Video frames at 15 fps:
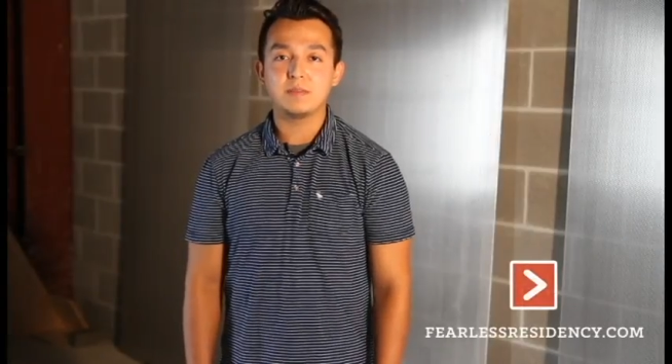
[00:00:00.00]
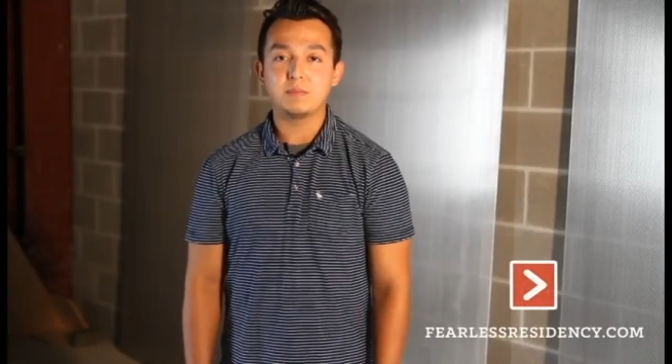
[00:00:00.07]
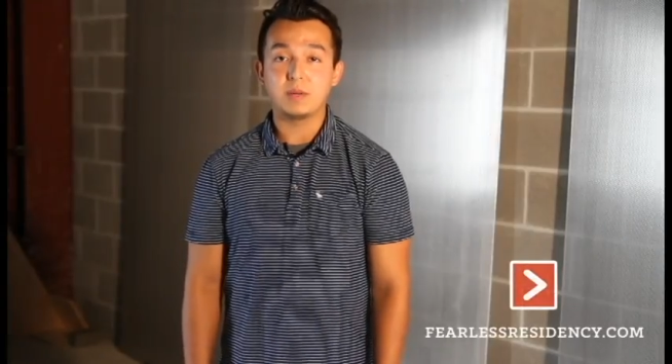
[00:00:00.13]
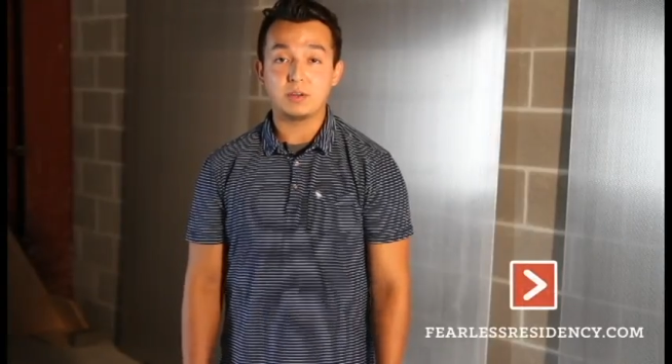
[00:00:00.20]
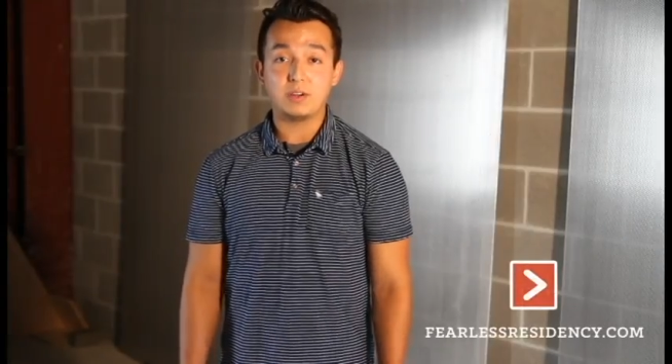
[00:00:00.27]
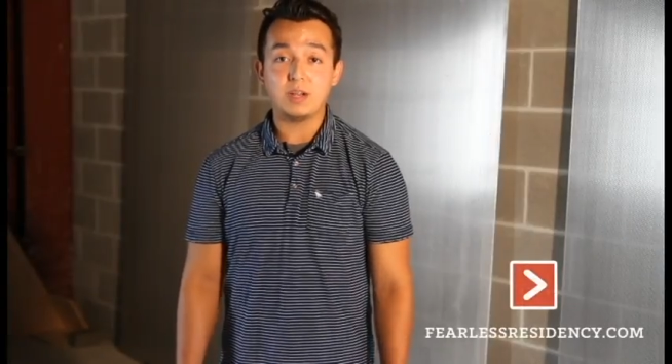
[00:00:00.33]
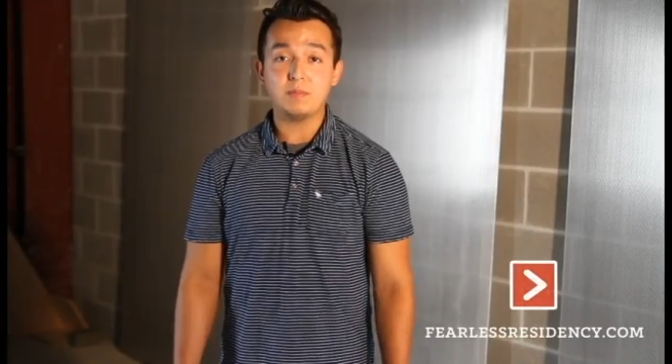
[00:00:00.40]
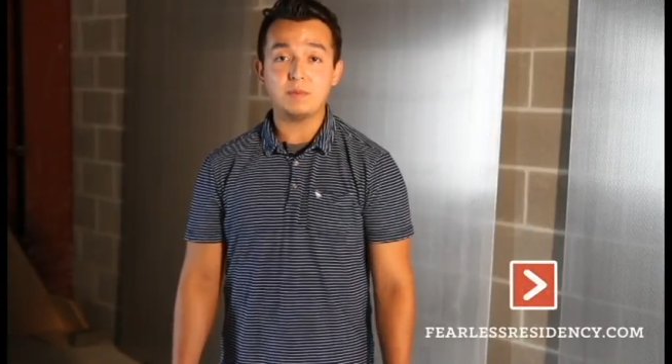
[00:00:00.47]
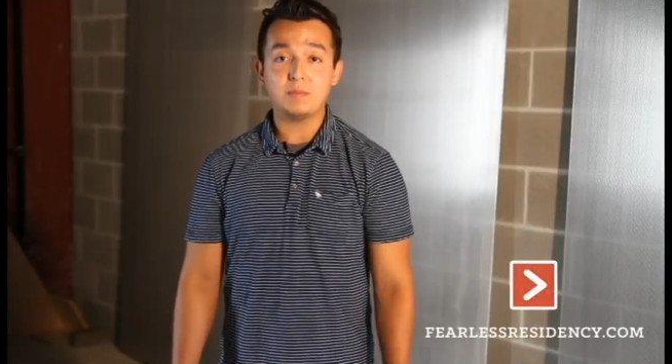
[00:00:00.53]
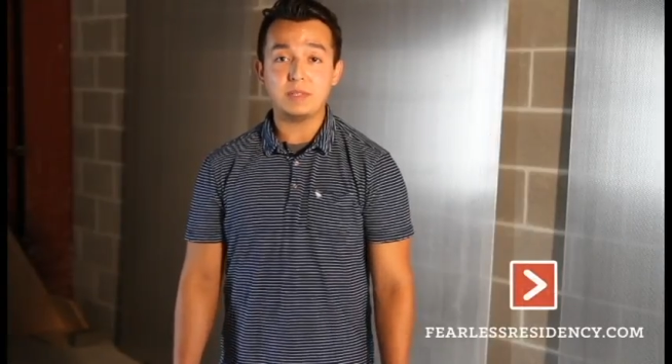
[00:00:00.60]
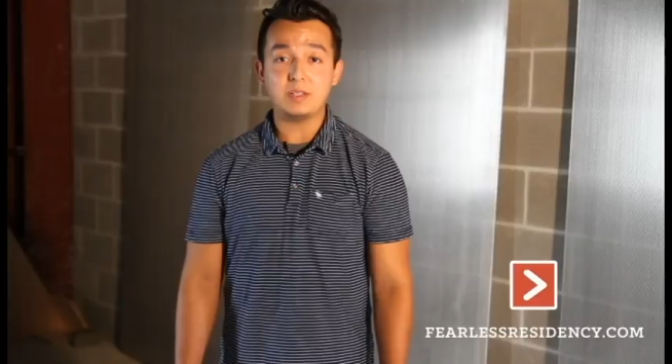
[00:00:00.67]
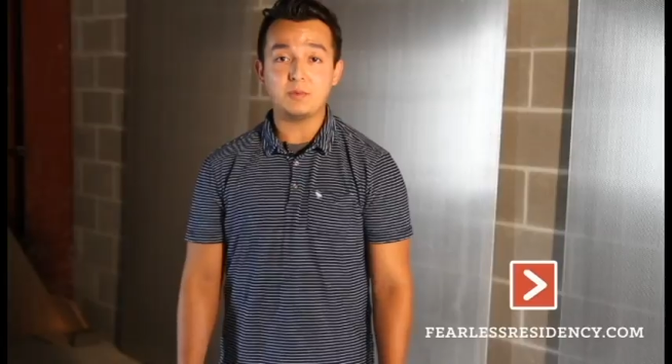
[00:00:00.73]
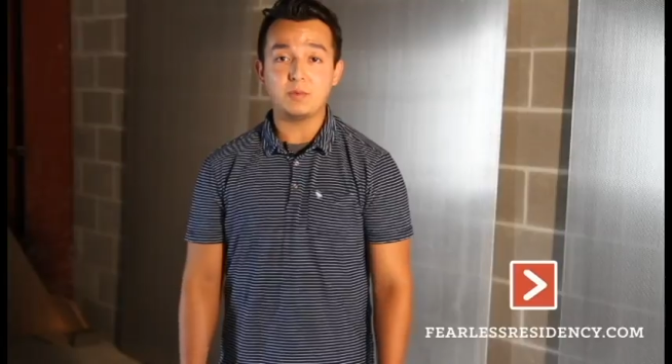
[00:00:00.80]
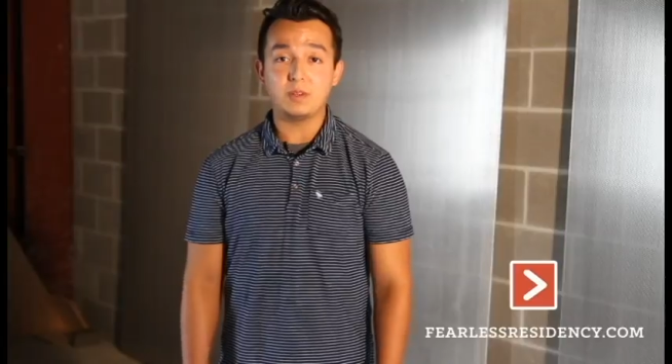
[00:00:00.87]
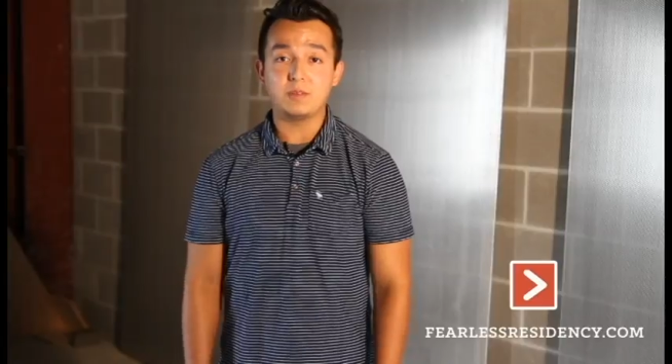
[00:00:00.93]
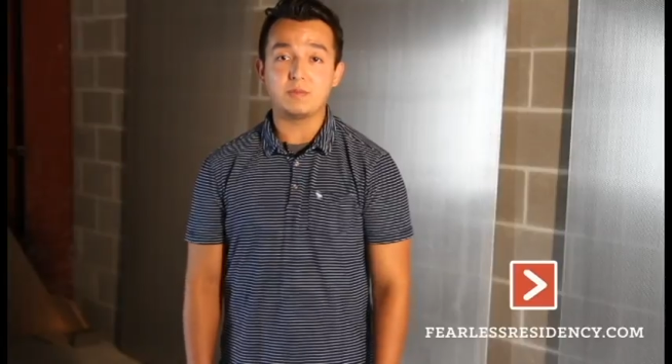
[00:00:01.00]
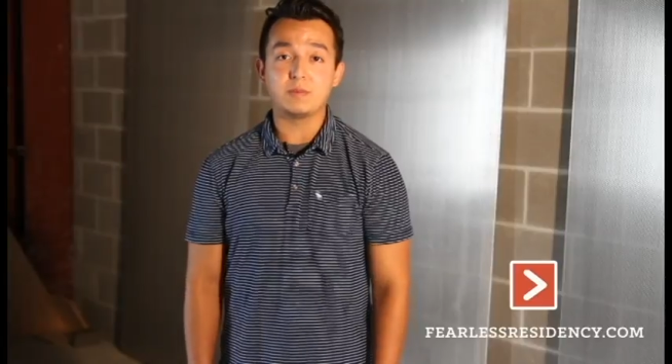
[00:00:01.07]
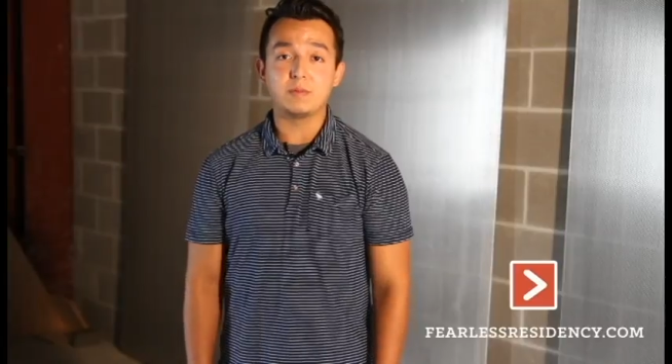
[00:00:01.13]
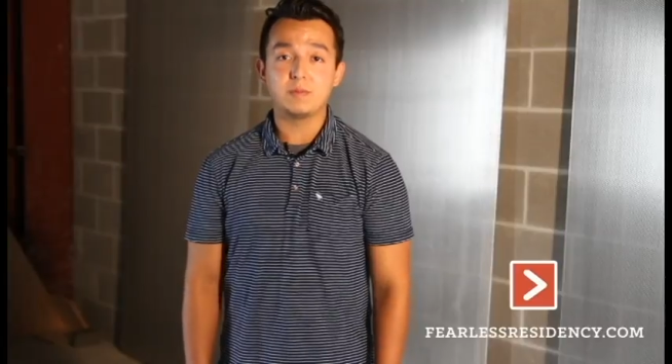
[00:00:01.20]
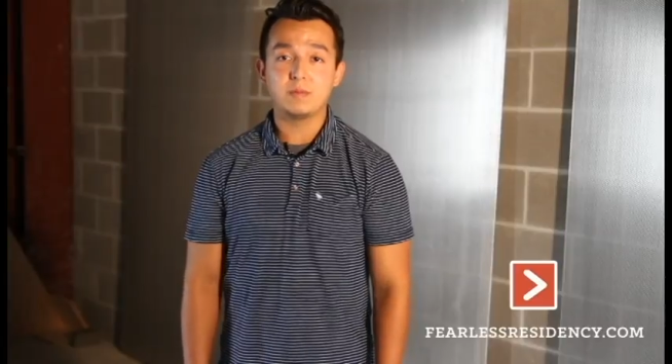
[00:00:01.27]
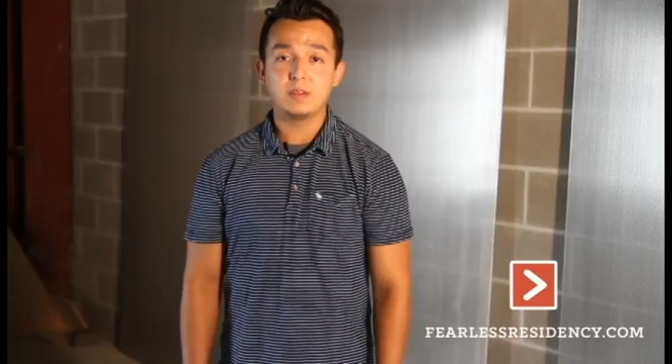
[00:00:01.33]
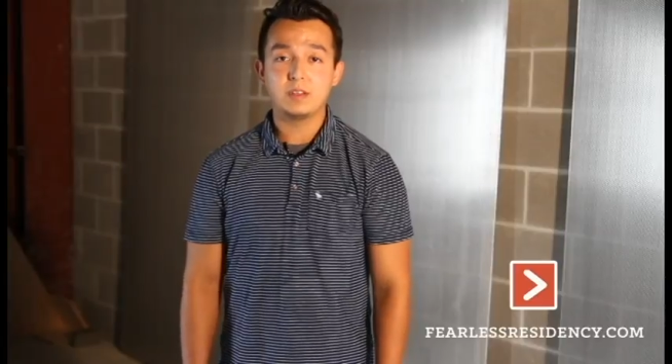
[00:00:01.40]
my grandma being one of
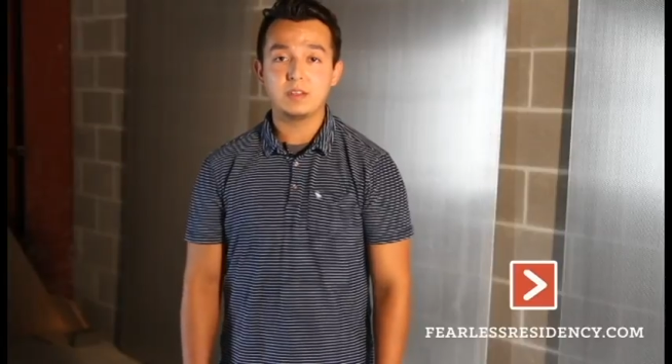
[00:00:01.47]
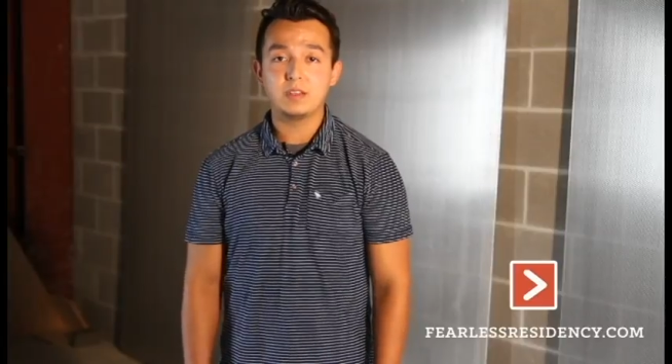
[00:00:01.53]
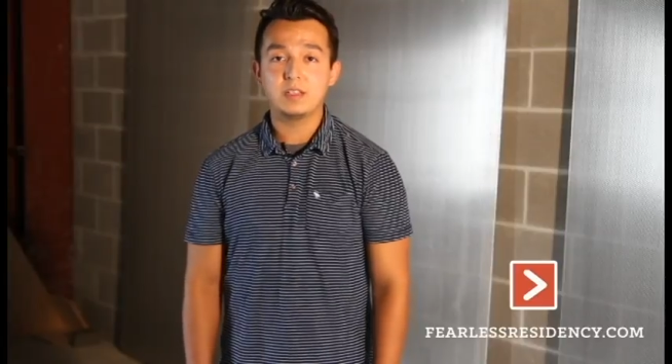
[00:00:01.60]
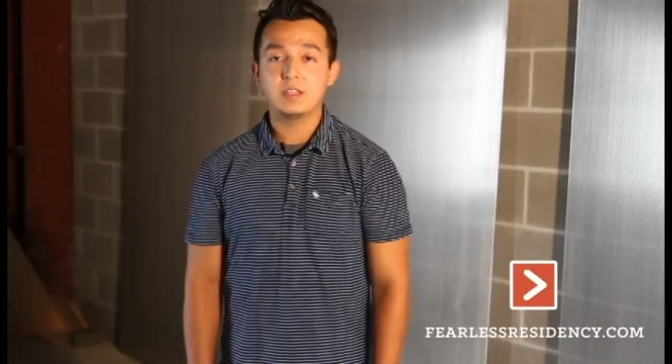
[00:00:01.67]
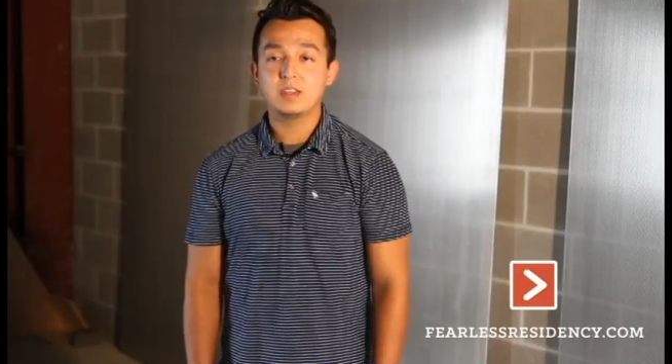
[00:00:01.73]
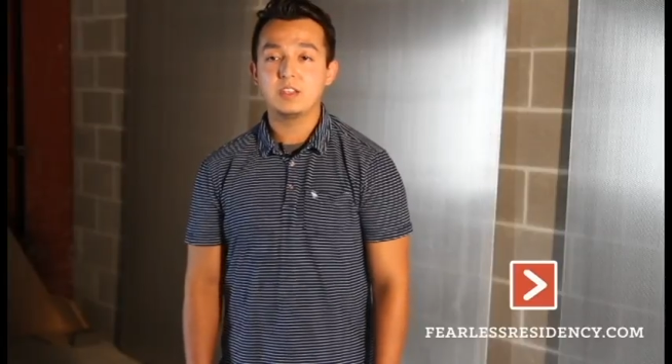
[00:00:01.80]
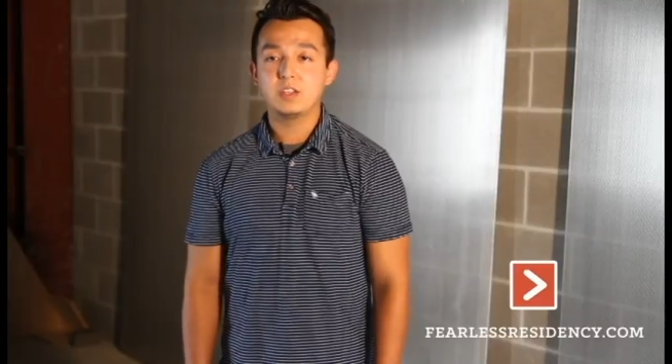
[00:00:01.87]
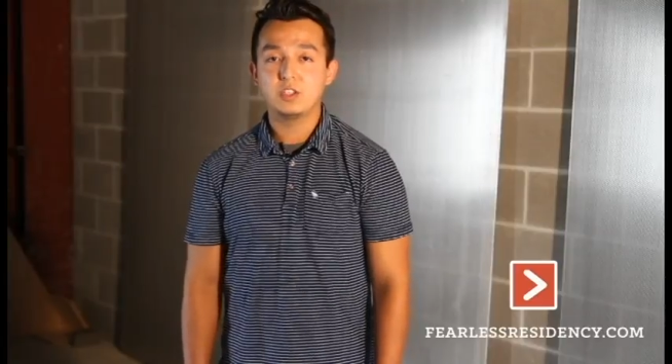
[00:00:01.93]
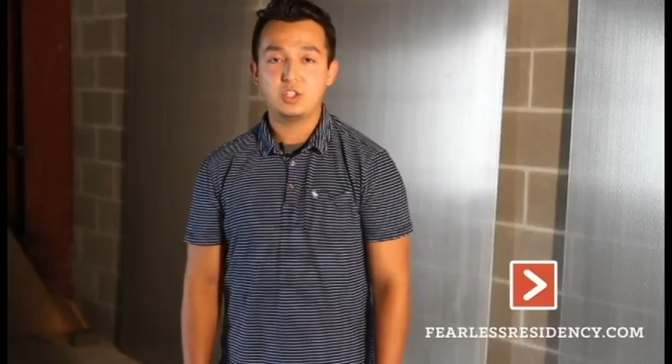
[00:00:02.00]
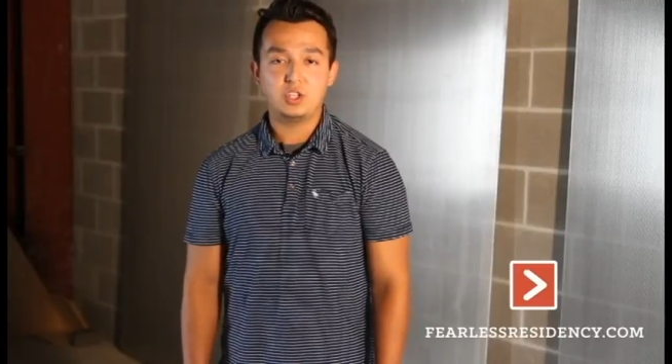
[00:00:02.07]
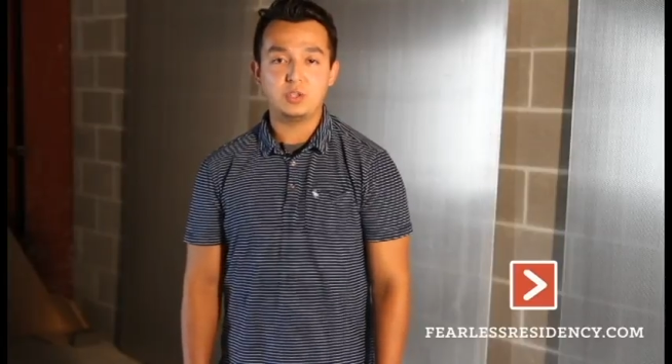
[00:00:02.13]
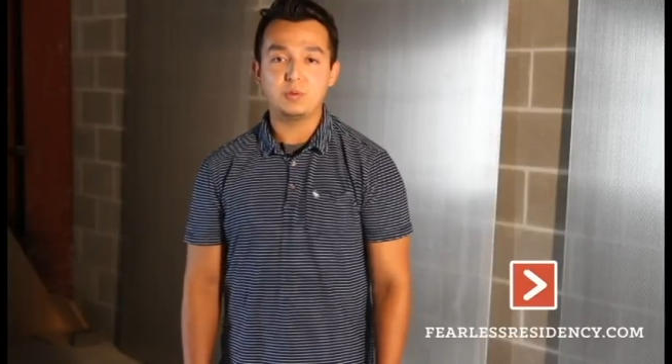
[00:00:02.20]
them.